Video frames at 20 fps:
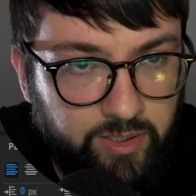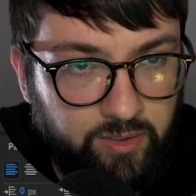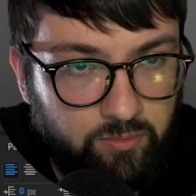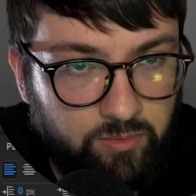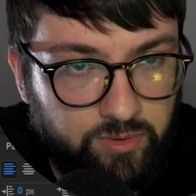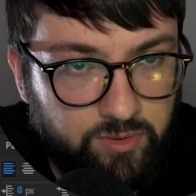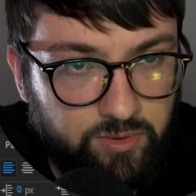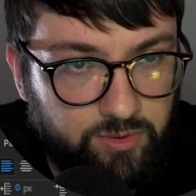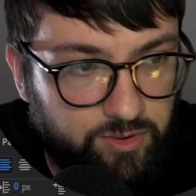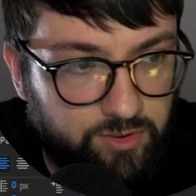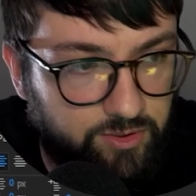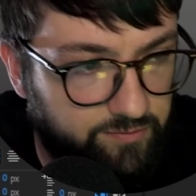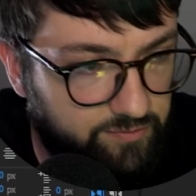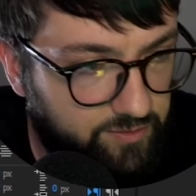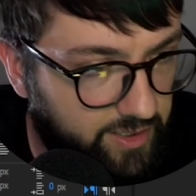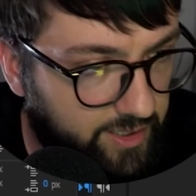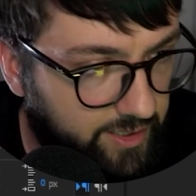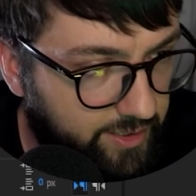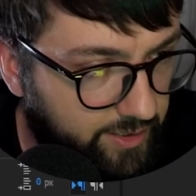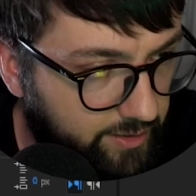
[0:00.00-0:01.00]
We'll just shift
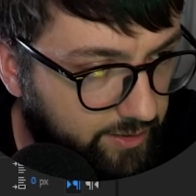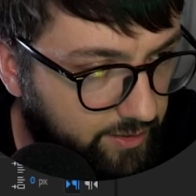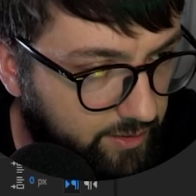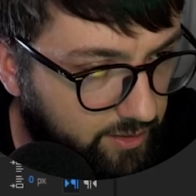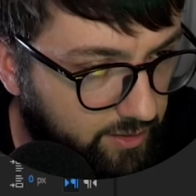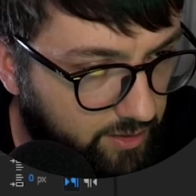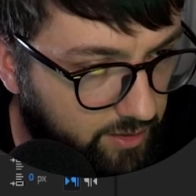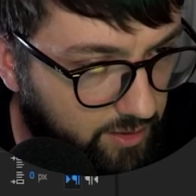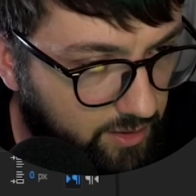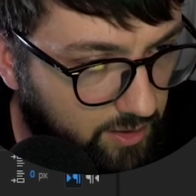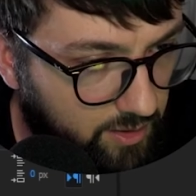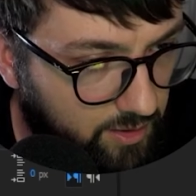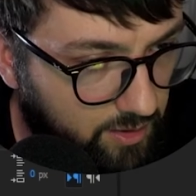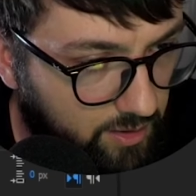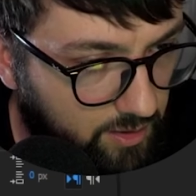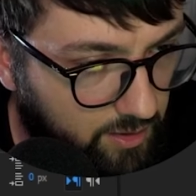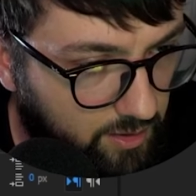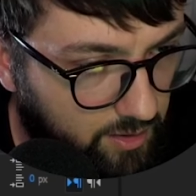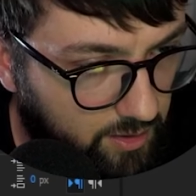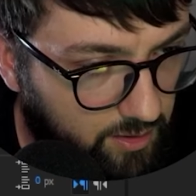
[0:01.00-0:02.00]
that in.
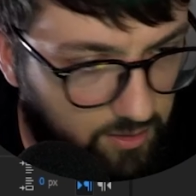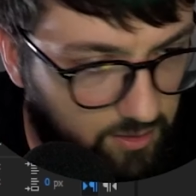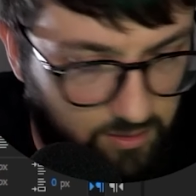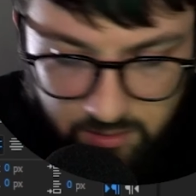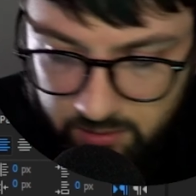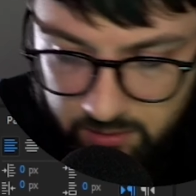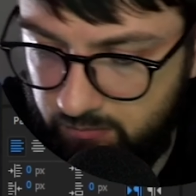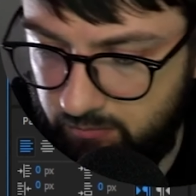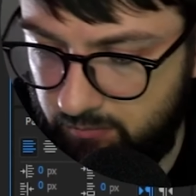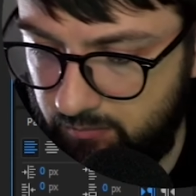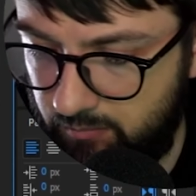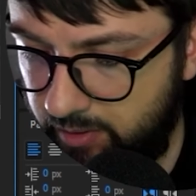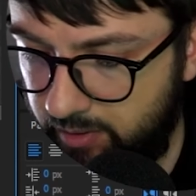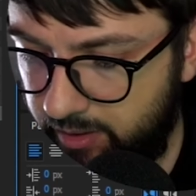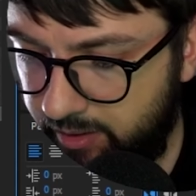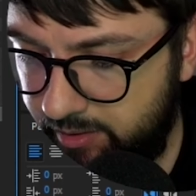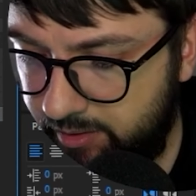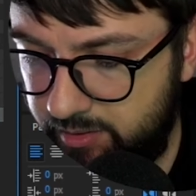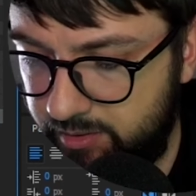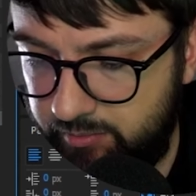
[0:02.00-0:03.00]

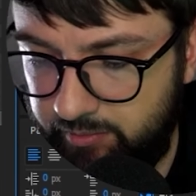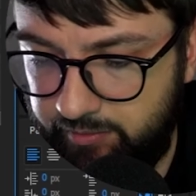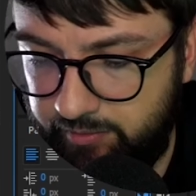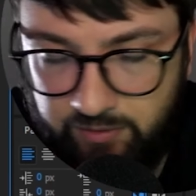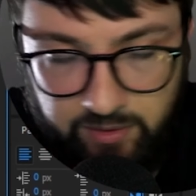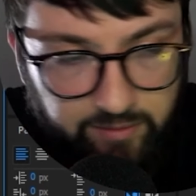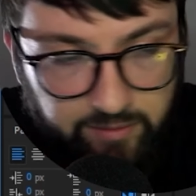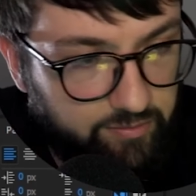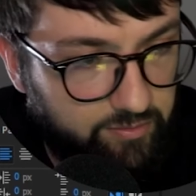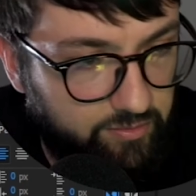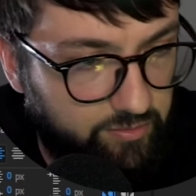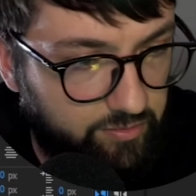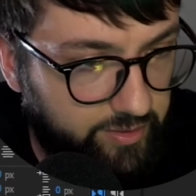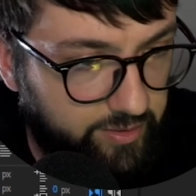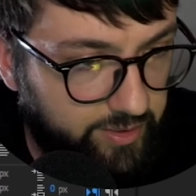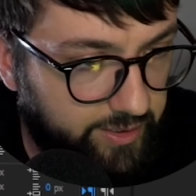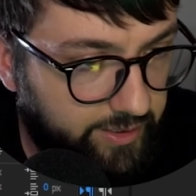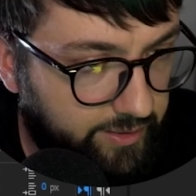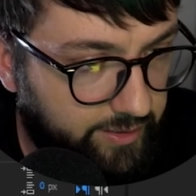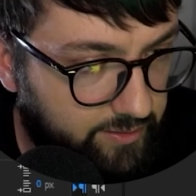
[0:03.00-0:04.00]
Minus
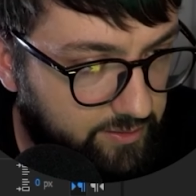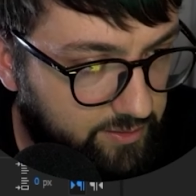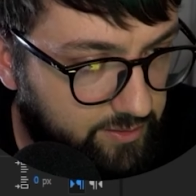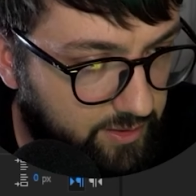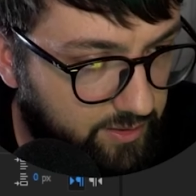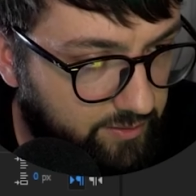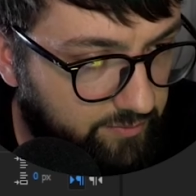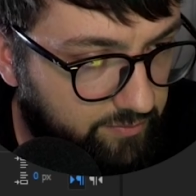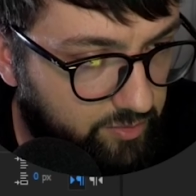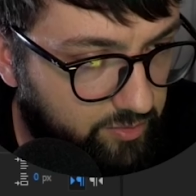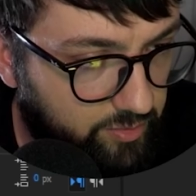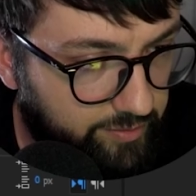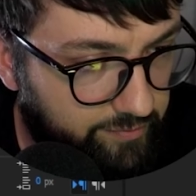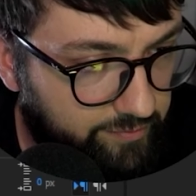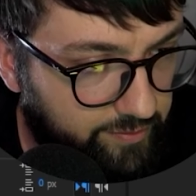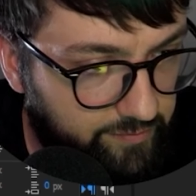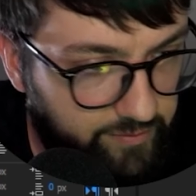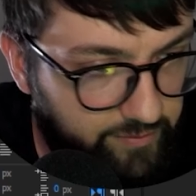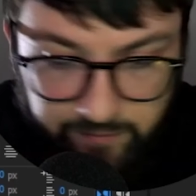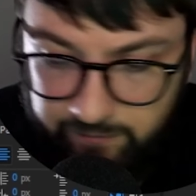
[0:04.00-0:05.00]
353 instead of
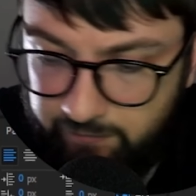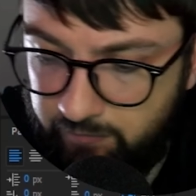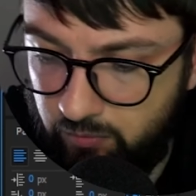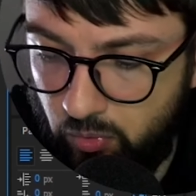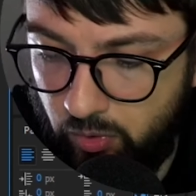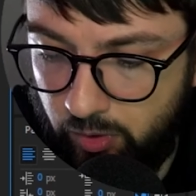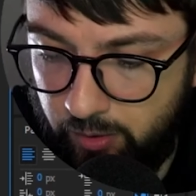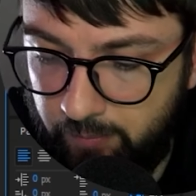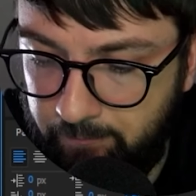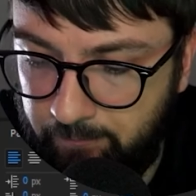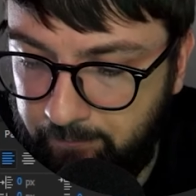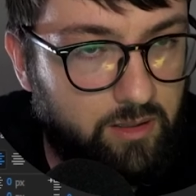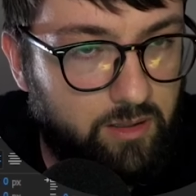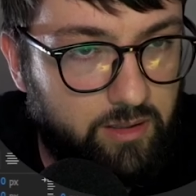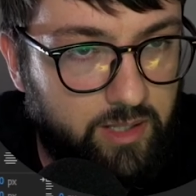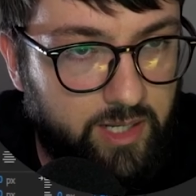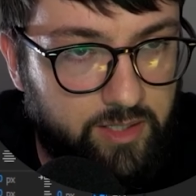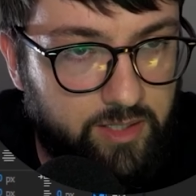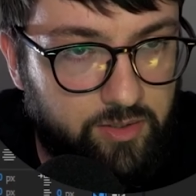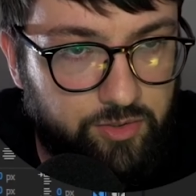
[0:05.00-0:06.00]
354.
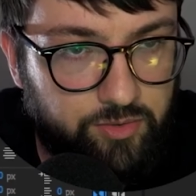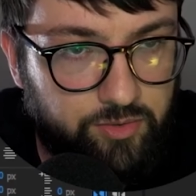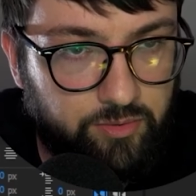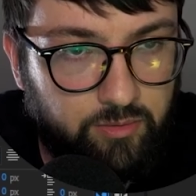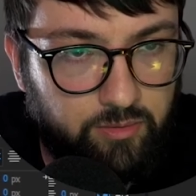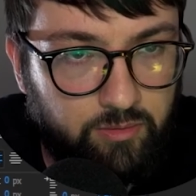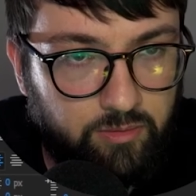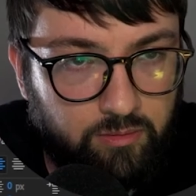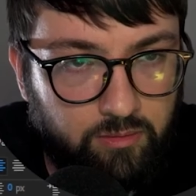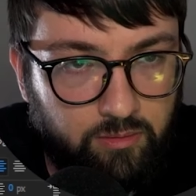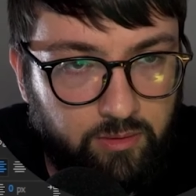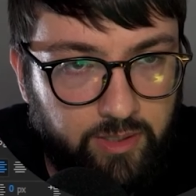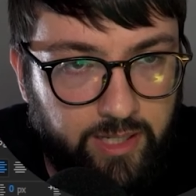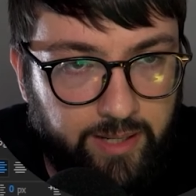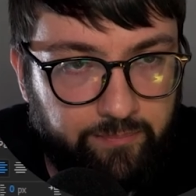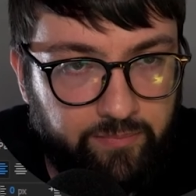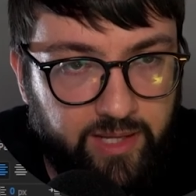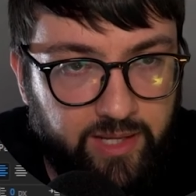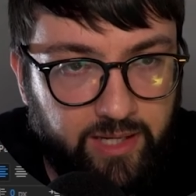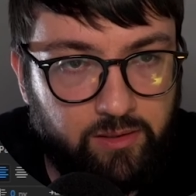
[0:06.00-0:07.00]
That should, yeah,
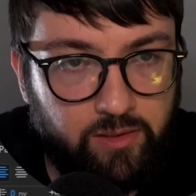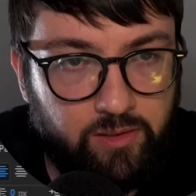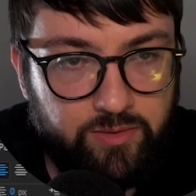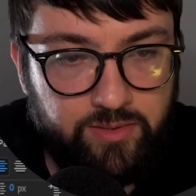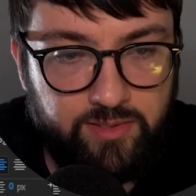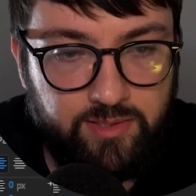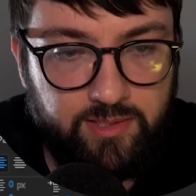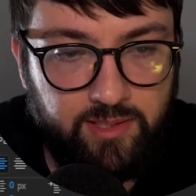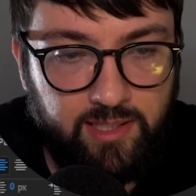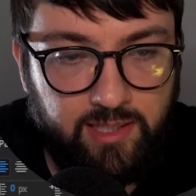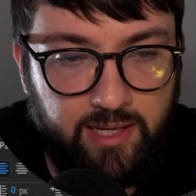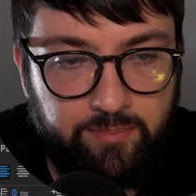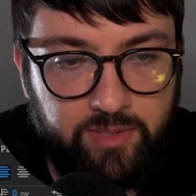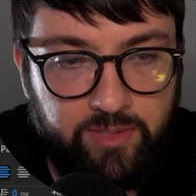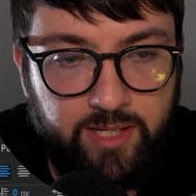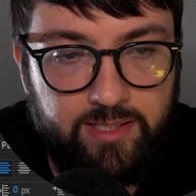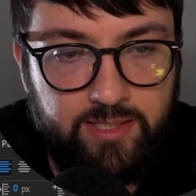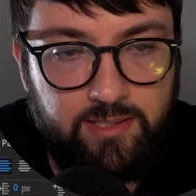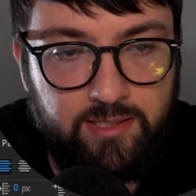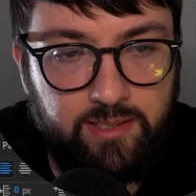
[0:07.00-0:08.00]
that closes the gap
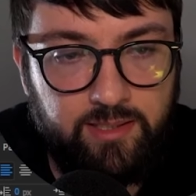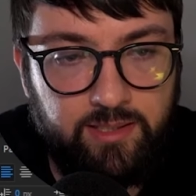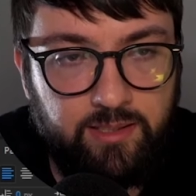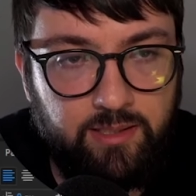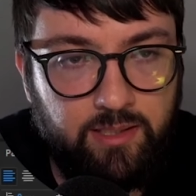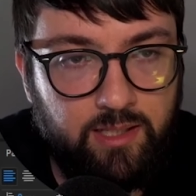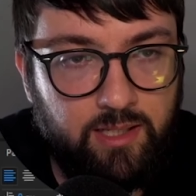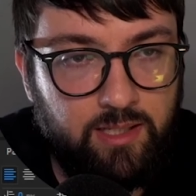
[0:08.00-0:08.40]
nicely.